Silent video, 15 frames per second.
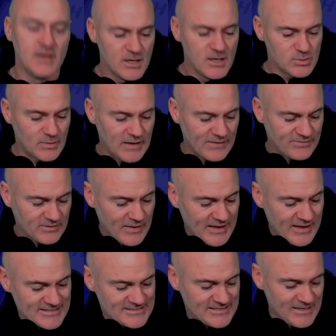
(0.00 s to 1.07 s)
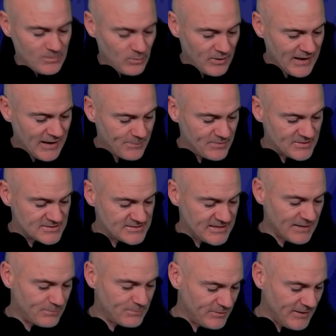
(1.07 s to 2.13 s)
So we'll have to wait and see what happens
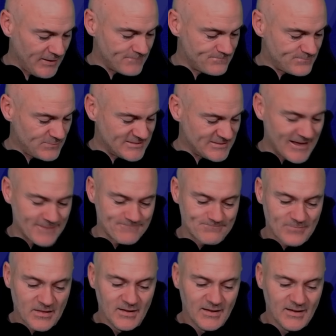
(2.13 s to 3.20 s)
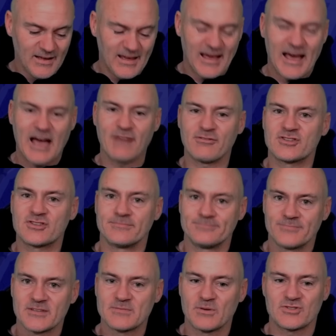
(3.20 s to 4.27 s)
there. But yeah, average.
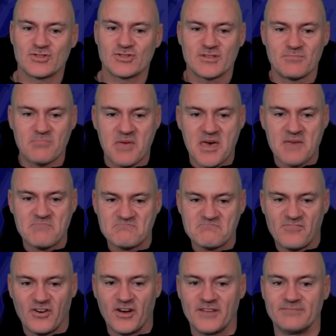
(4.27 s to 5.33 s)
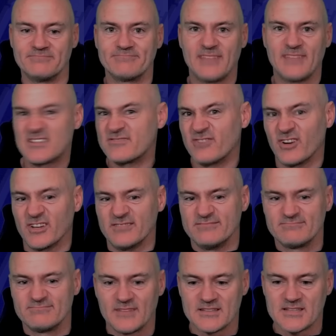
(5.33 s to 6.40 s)
I suppose it's just a meh. Fine. It's fine
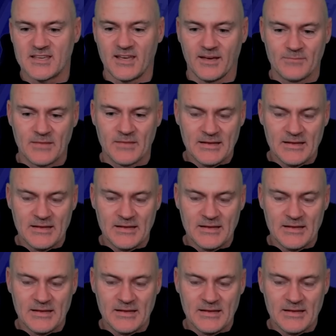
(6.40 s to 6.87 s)
as a kit.